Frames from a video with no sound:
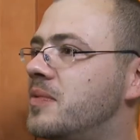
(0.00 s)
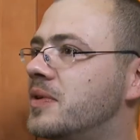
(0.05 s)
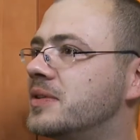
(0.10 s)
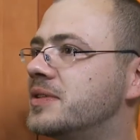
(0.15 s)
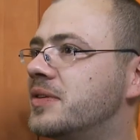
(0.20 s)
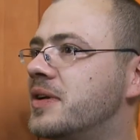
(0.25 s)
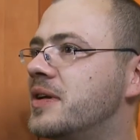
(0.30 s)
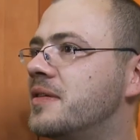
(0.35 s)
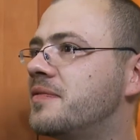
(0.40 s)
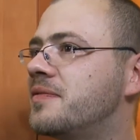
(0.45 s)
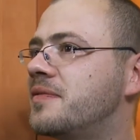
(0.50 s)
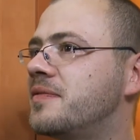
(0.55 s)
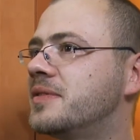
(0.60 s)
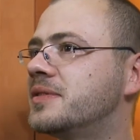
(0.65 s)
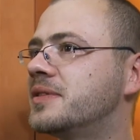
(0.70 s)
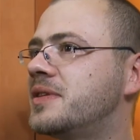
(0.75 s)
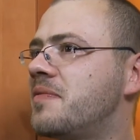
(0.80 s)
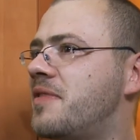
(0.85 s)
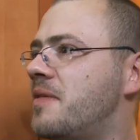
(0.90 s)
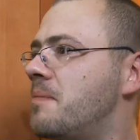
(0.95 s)
wants to give
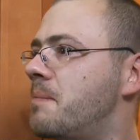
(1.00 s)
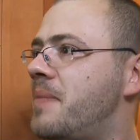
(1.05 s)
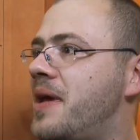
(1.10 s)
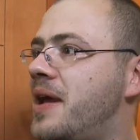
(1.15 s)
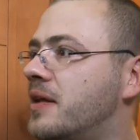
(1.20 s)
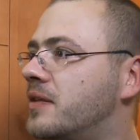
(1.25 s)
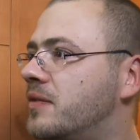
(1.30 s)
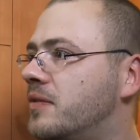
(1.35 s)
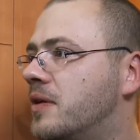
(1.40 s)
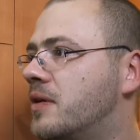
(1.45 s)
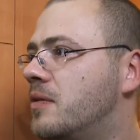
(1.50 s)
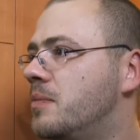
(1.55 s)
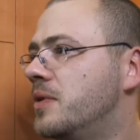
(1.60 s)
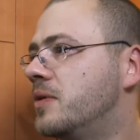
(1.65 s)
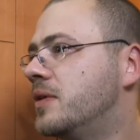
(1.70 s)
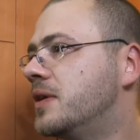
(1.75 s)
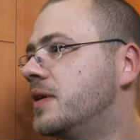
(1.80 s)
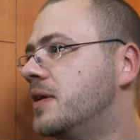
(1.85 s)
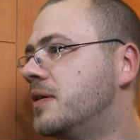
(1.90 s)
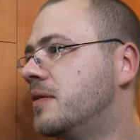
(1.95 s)
something back to the
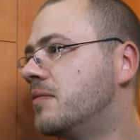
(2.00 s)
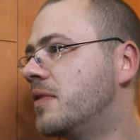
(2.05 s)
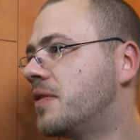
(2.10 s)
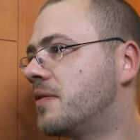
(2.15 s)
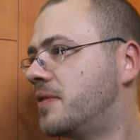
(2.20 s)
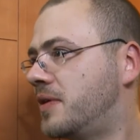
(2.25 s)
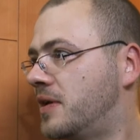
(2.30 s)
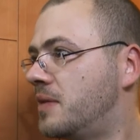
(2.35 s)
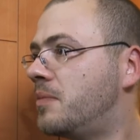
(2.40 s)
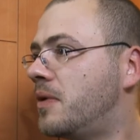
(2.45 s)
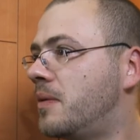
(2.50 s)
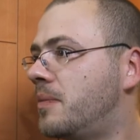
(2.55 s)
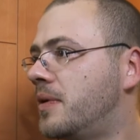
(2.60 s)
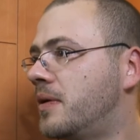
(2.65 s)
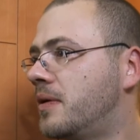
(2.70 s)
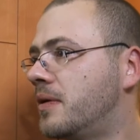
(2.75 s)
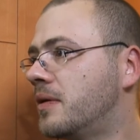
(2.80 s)
community with hip-hop?